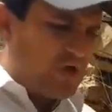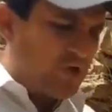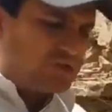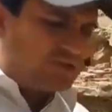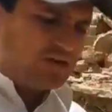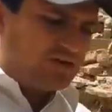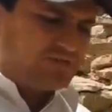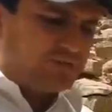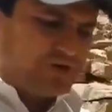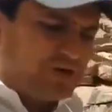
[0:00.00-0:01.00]
biota
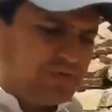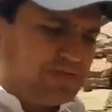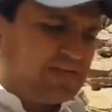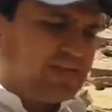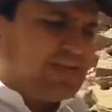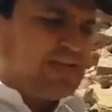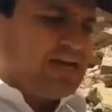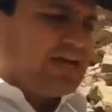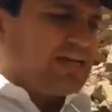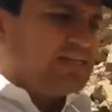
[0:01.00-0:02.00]
of the Permian
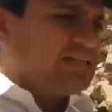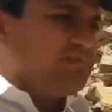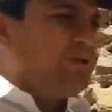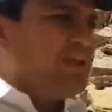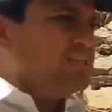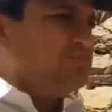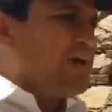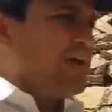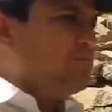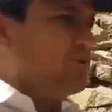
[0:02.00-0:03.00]
is replaced
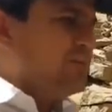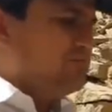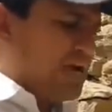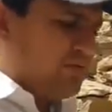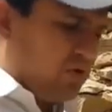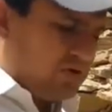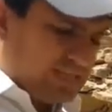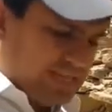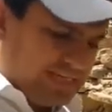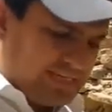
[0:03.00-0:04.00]
by ammonite
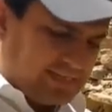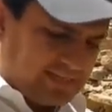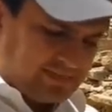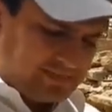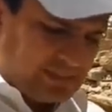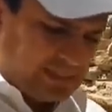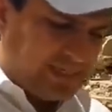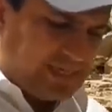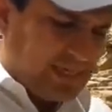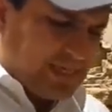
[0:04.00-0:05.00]
bivalves and the
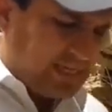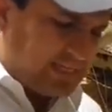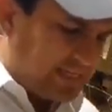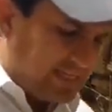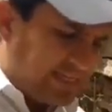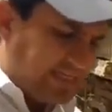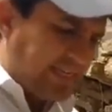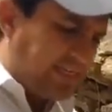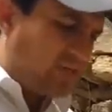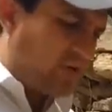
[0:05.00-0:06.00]

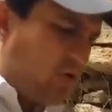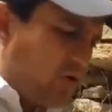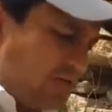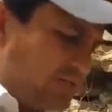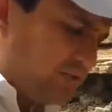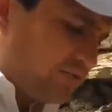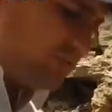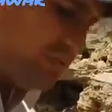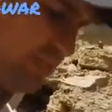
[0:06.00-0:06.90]
scleractinian coral. So you